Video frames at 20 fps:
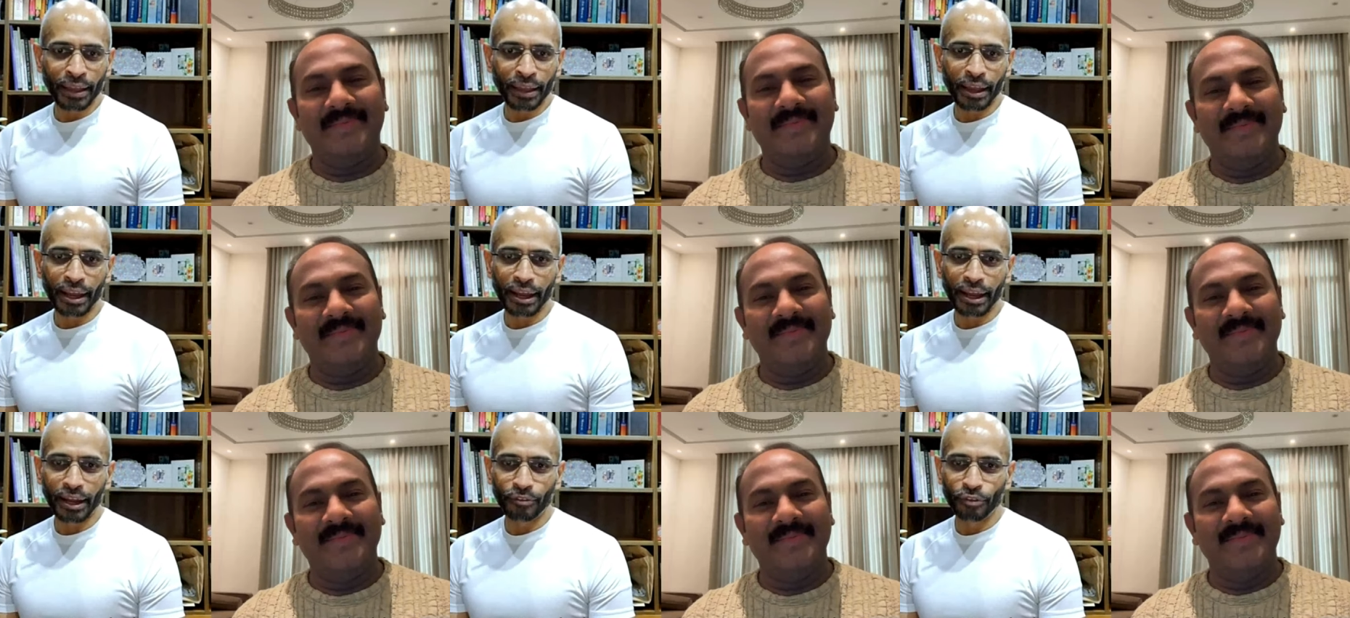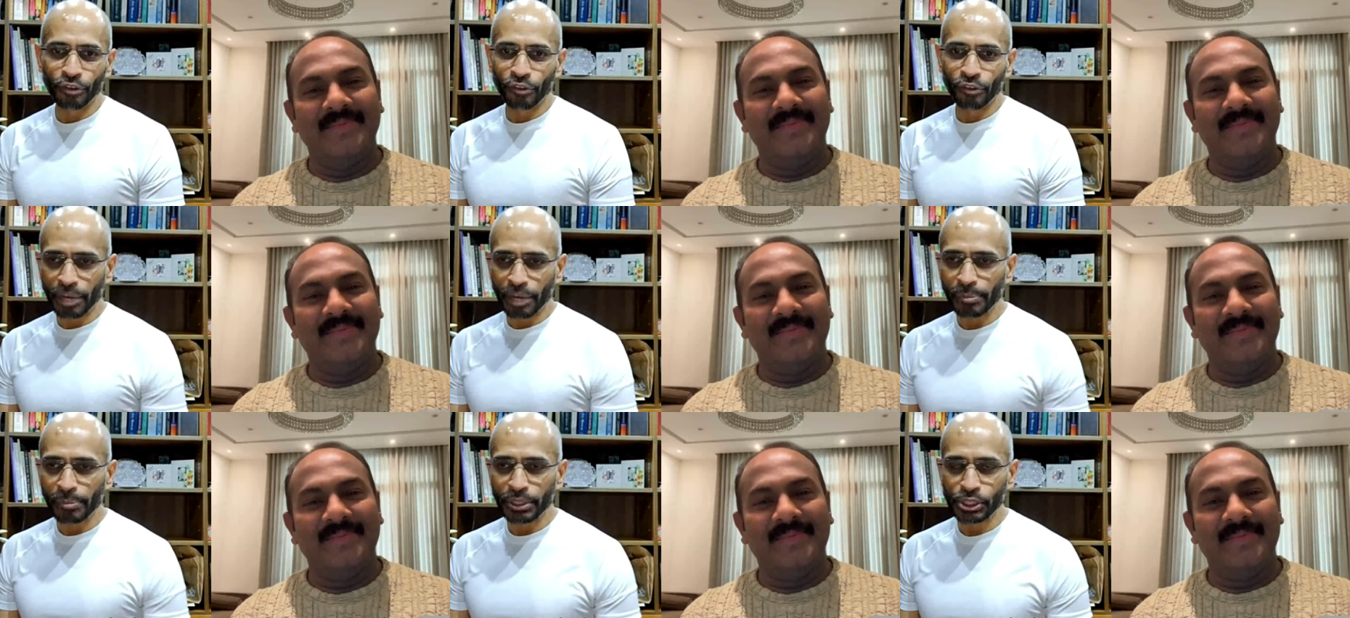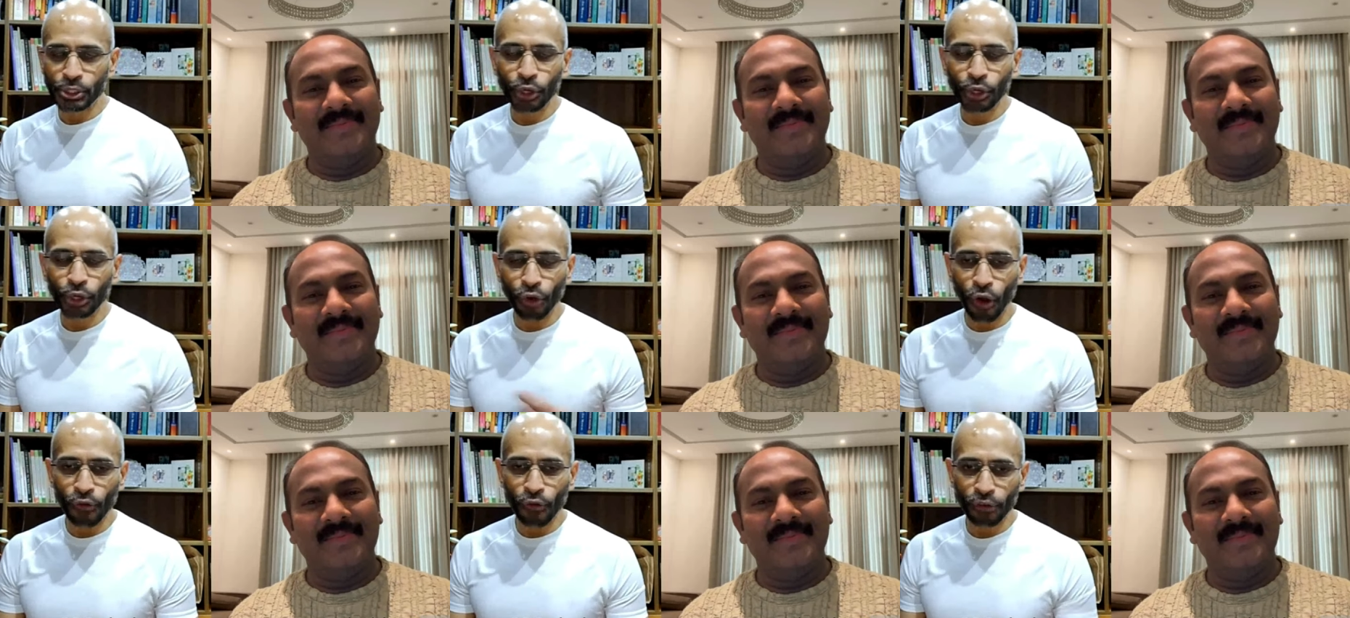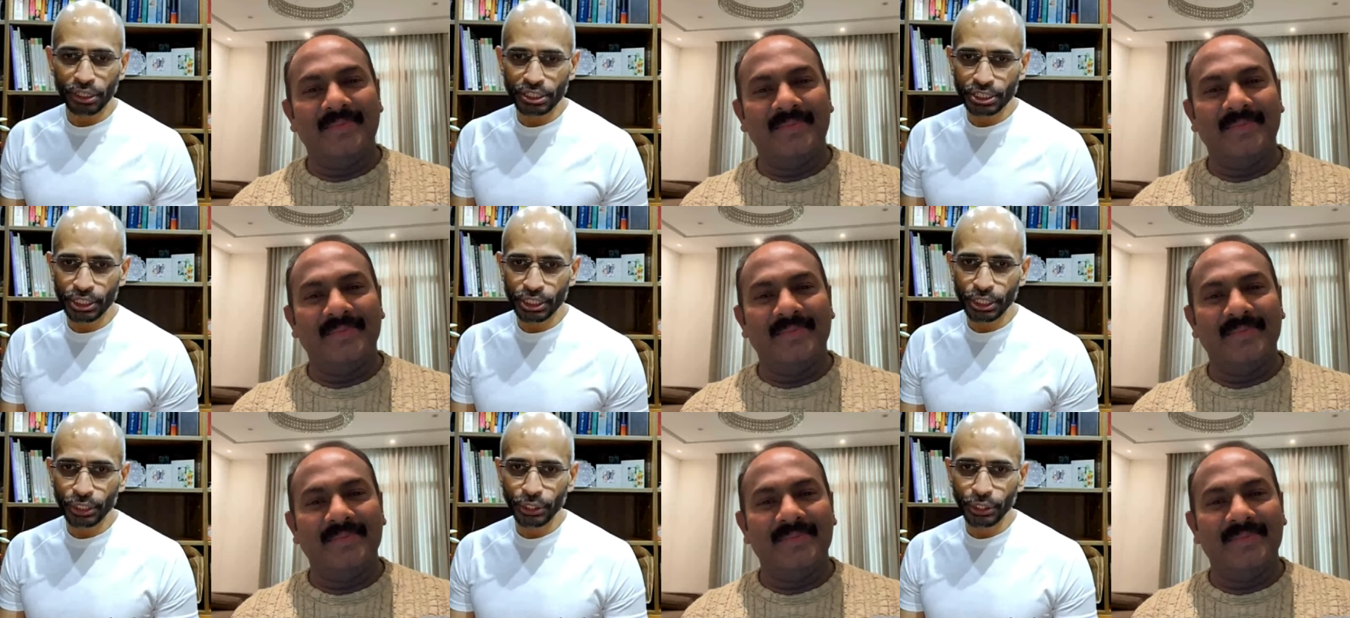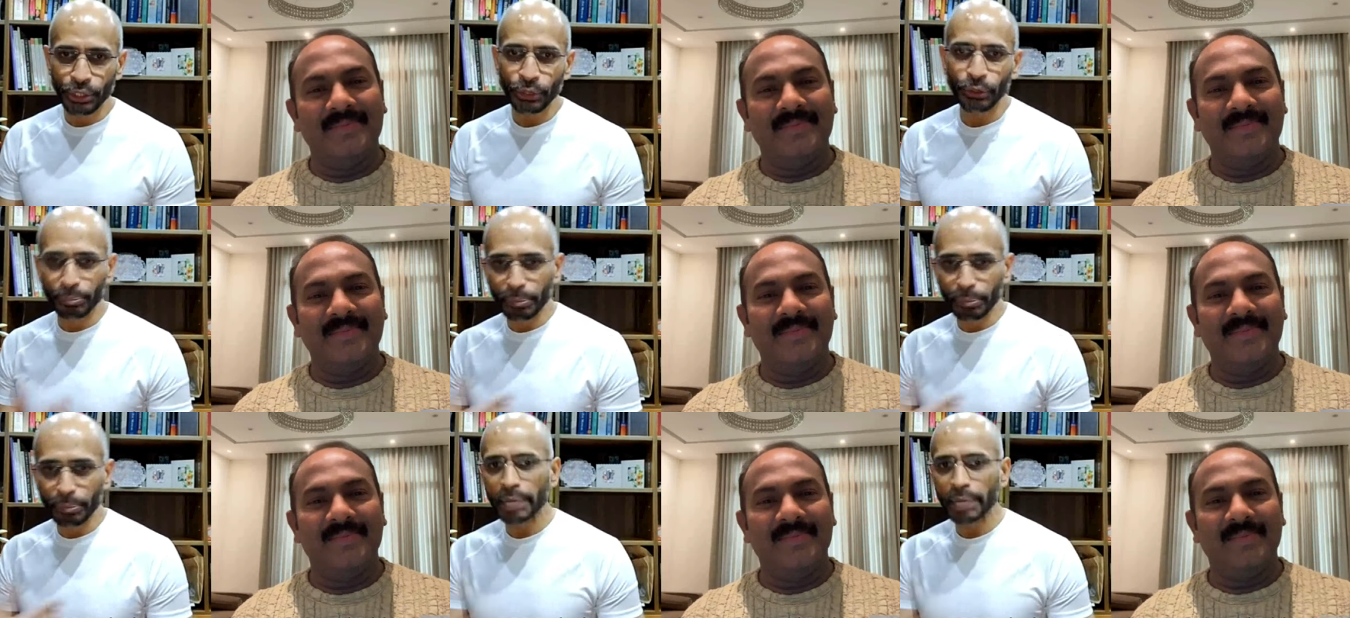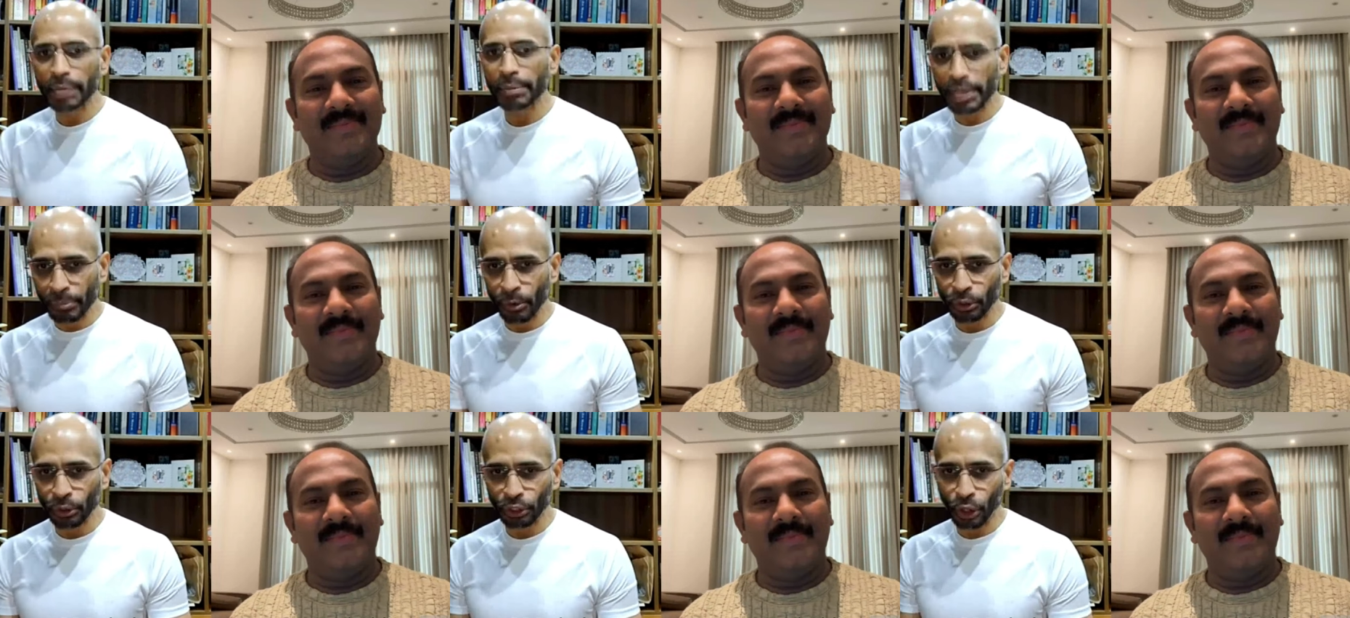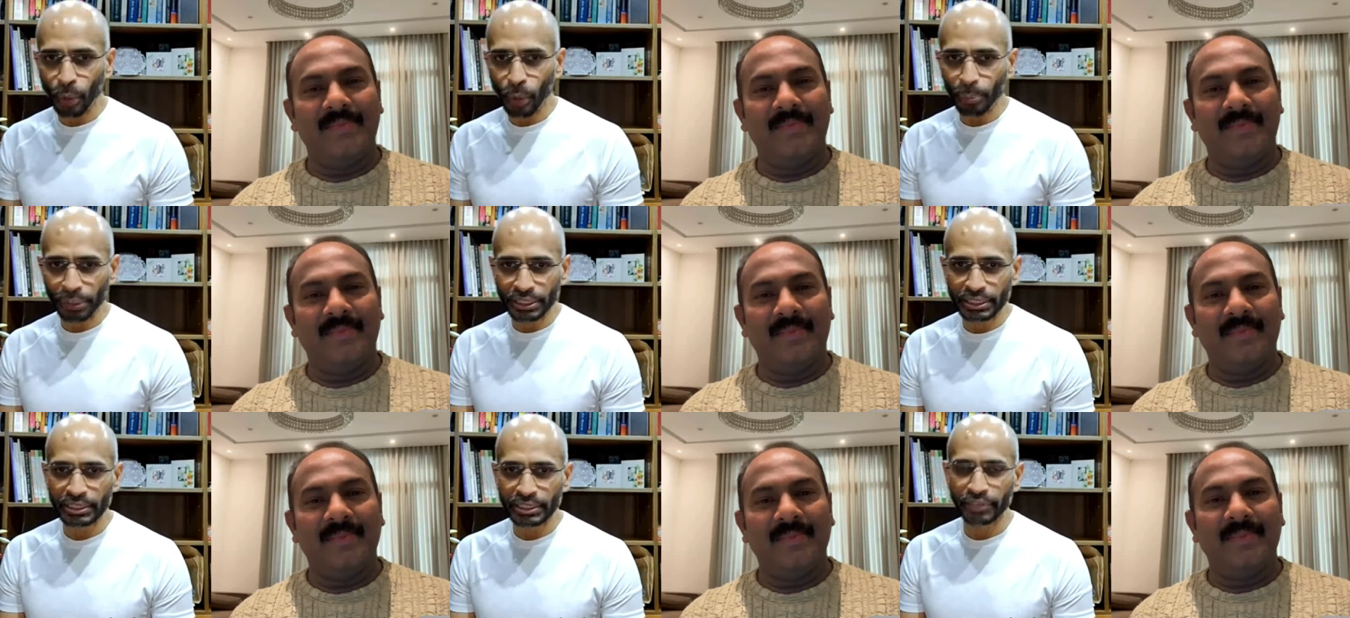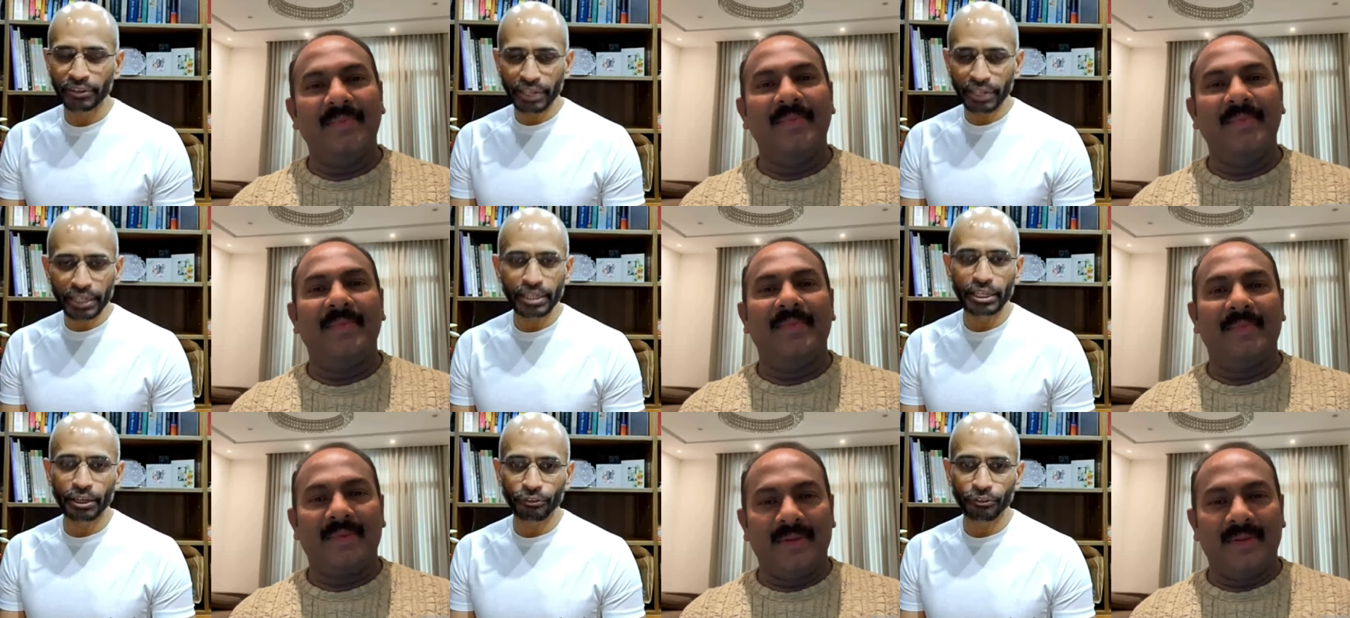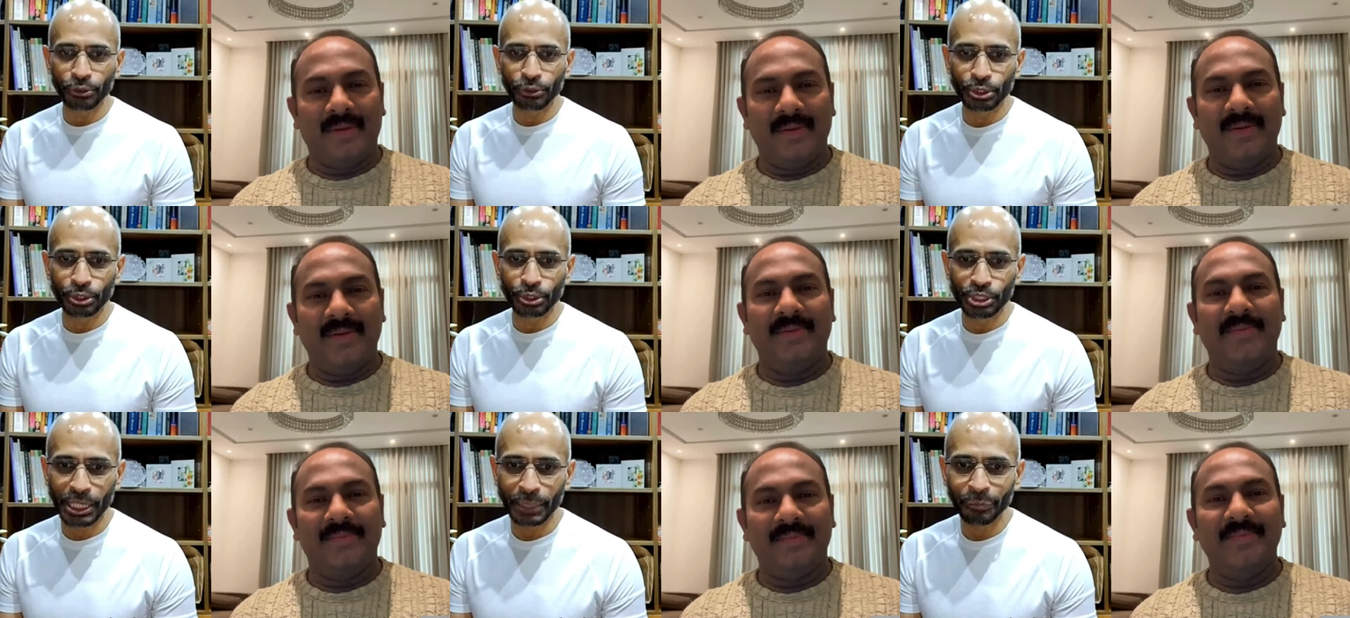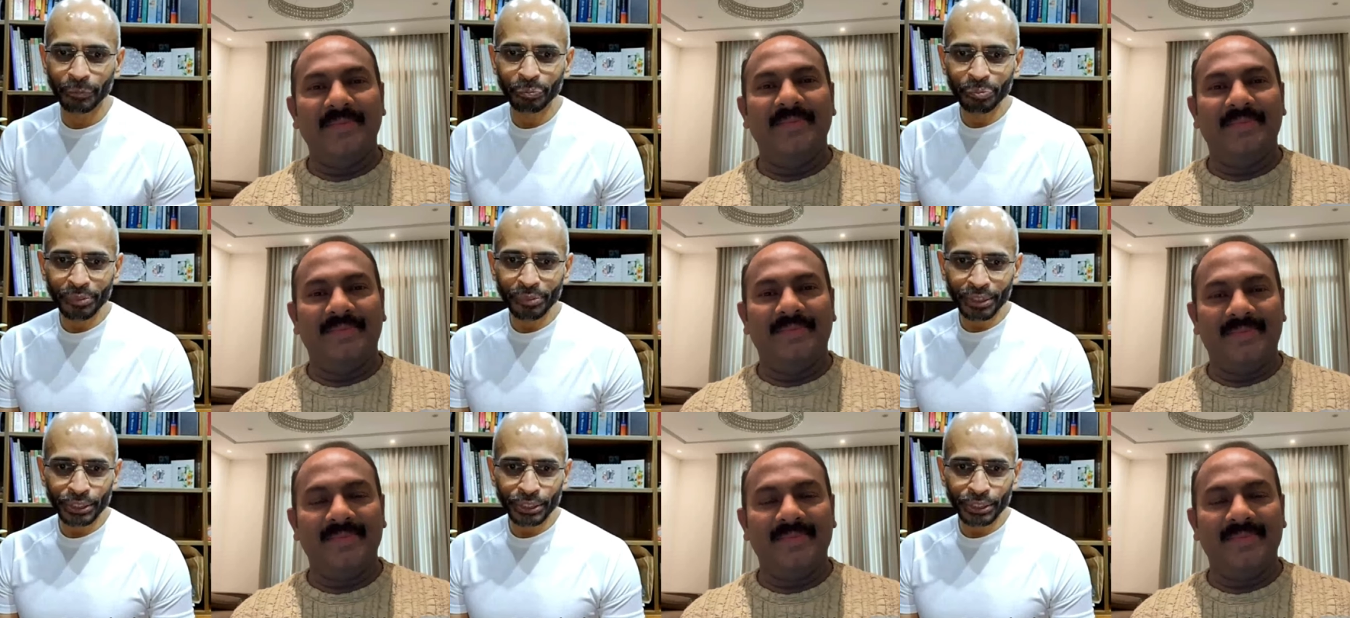Speaker 1: Uh, we very much look forward to seeing you in many, many more topics in the very near future.